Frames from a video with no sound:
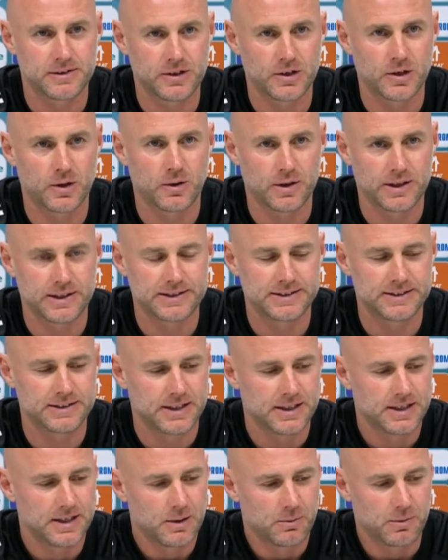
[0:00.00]
And
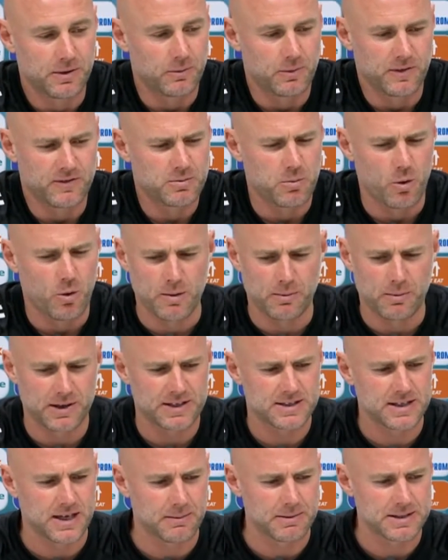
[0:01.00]
we've spoken about
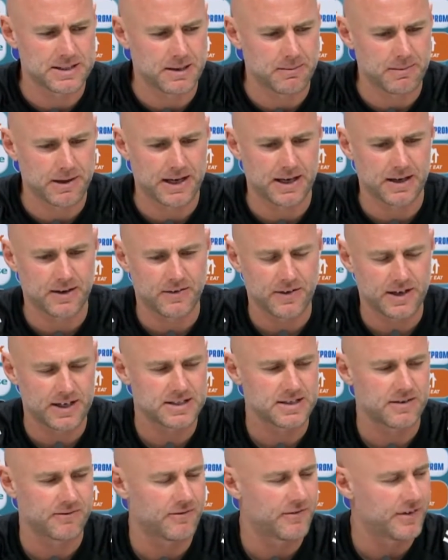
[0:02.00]
this time and time again. I think
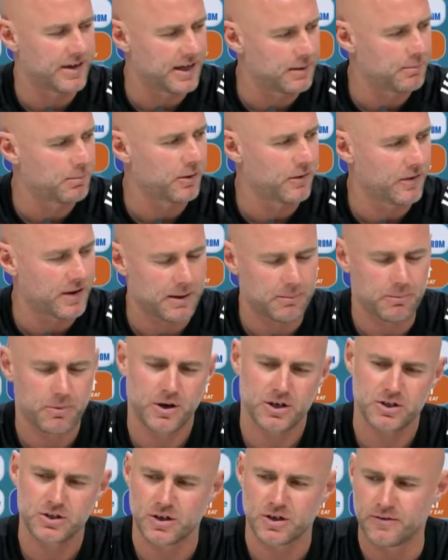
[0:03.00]
it's unfair to put that
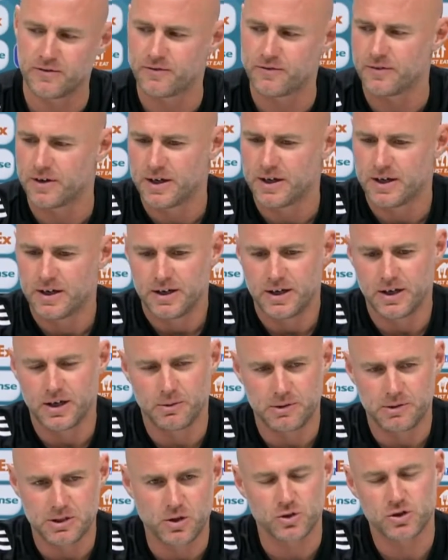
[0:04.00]
pressure of,
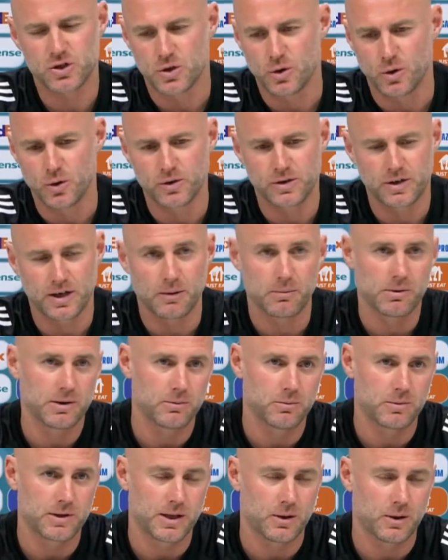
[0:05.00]
he's not scored. Yeah,
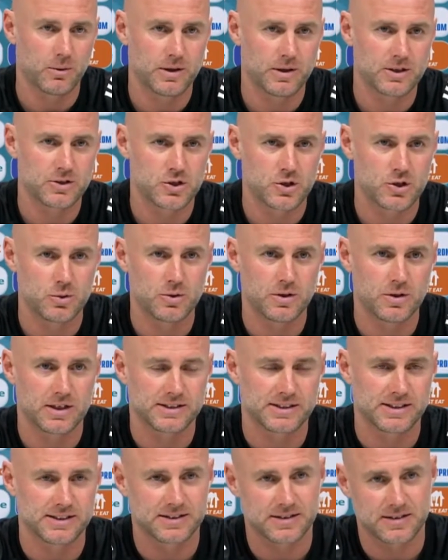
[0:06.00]
well, without his 2
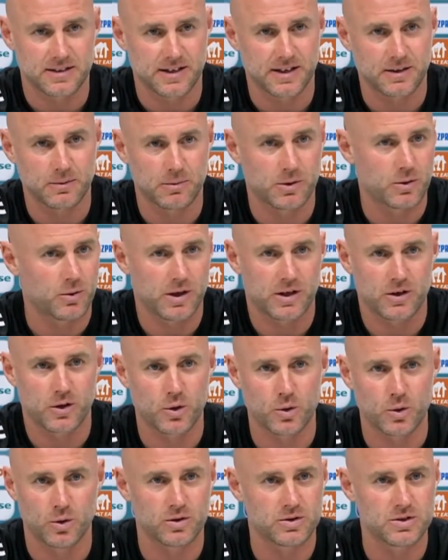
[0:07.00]
assists tonight, we don't get the
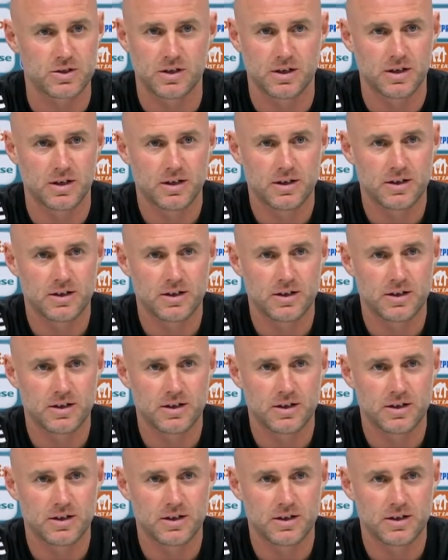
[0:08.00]
goals.